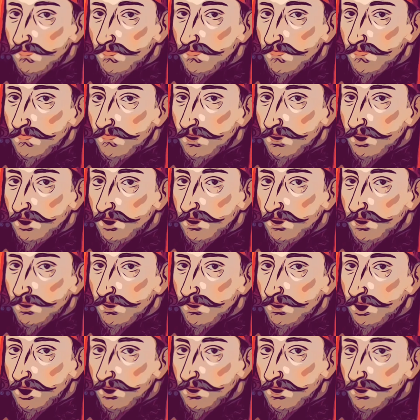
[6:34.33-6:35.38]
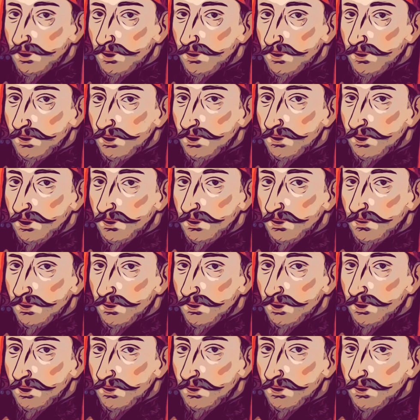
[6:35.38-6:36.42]
My son will
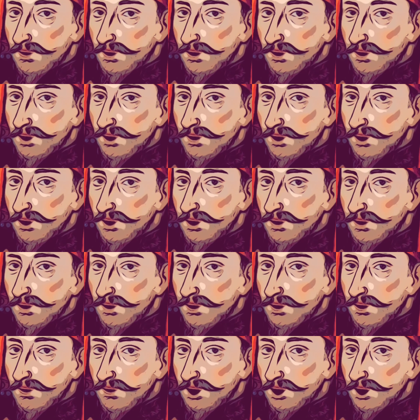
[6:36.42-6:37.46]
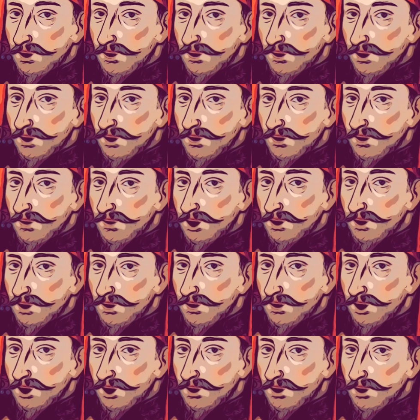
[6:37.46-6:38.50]
succeed me, Edward of Westminster,
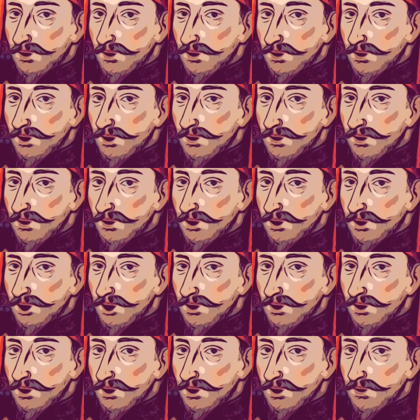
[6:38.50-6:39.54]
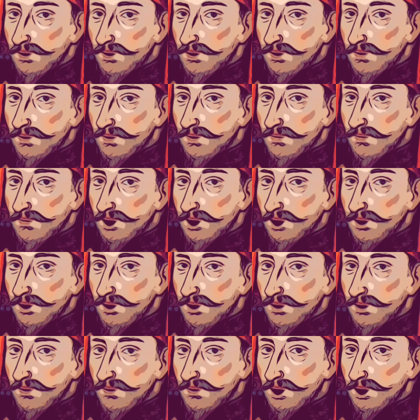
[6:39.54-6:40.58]
Prince of Wales,
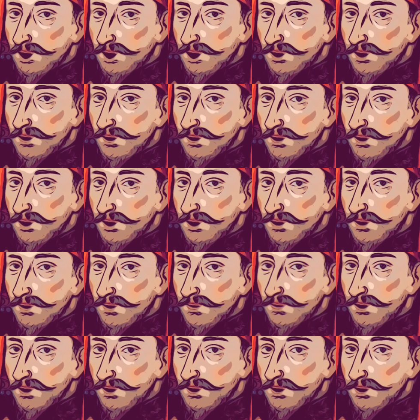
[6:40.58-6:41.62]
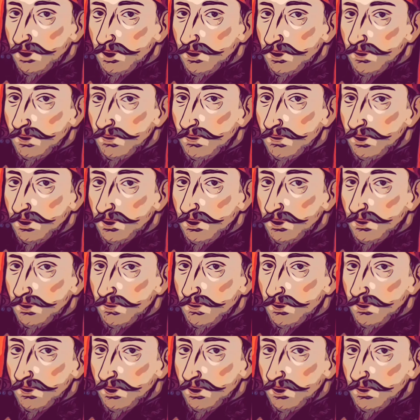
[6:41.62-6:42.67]
and my beautiful wife joins
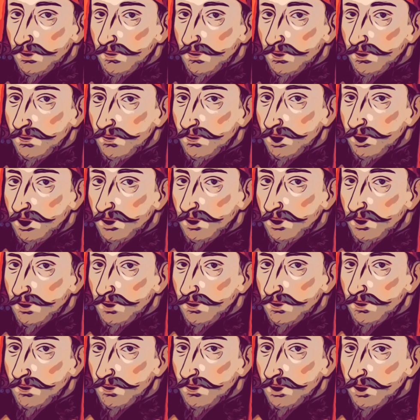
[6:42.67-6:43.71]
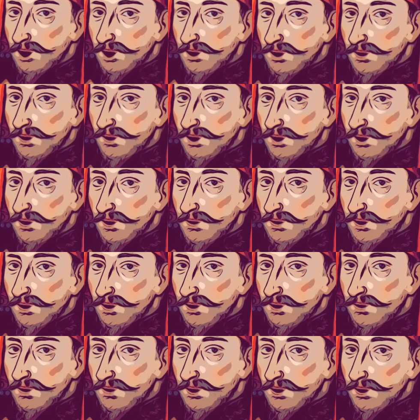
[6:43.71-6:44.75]
me at the throne, Margaret of
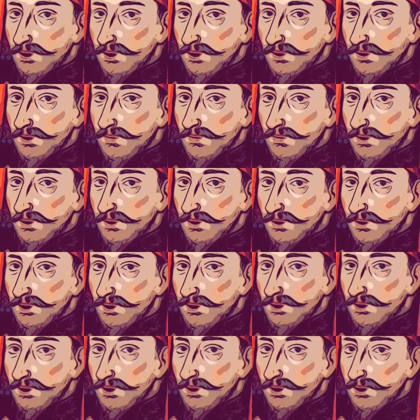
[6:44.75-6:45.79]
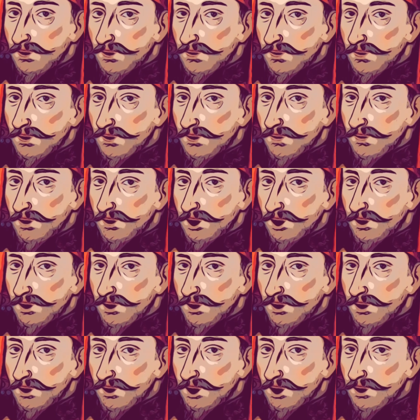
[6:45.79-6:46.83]
Anjou, and she comes
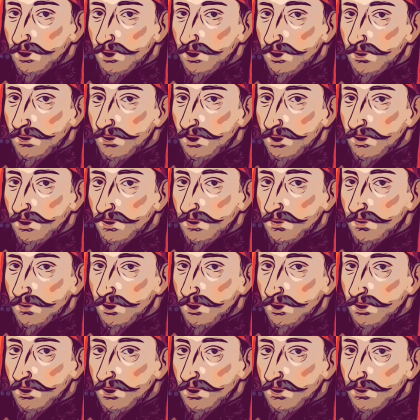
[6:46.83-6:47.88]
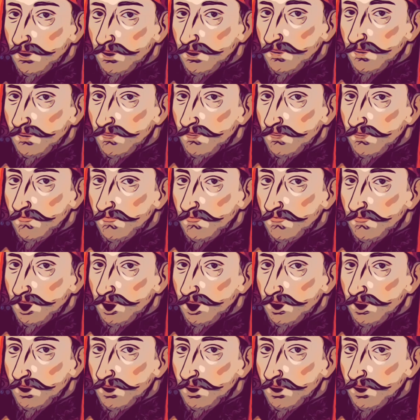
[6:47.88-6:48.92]
all the way from France.
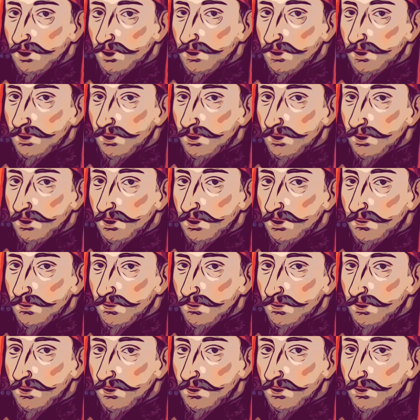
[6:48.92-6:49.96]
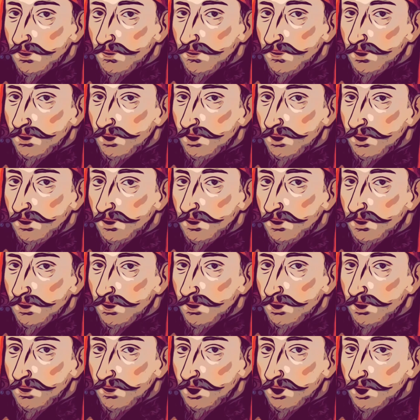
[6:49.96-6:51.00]
I'm wondering if you can
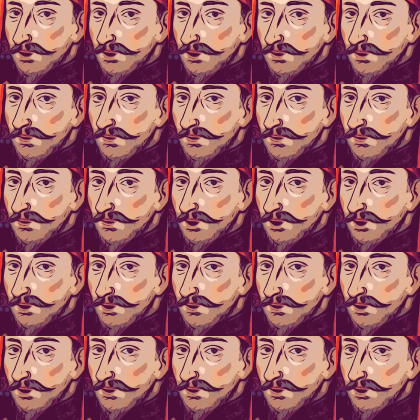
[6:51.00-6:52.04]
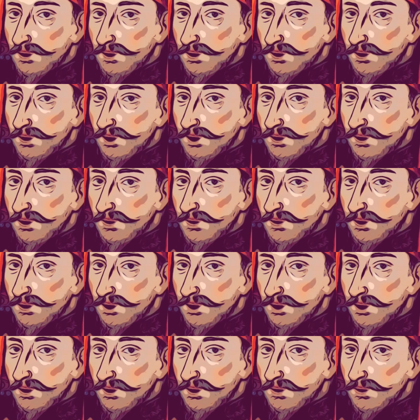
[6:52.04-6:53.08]
research the battles I was involved in
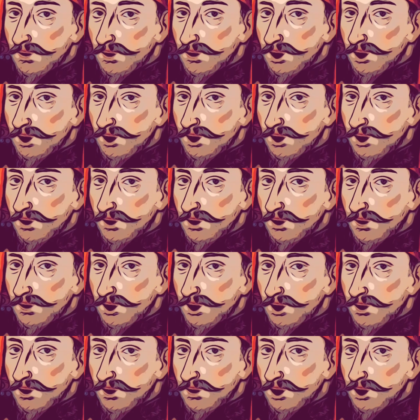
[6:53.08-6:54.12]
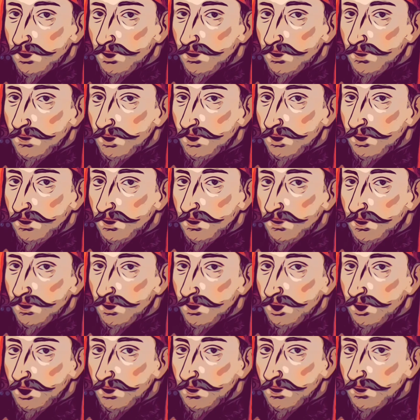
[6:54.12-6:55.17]
throughout the war and the battles that
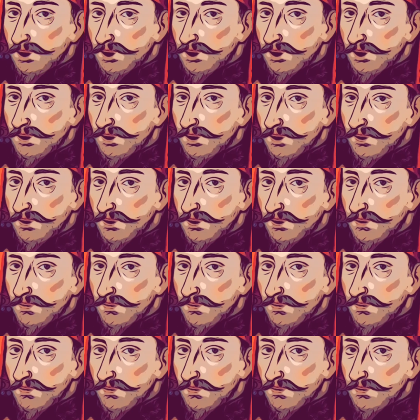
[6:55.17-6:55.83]
I won.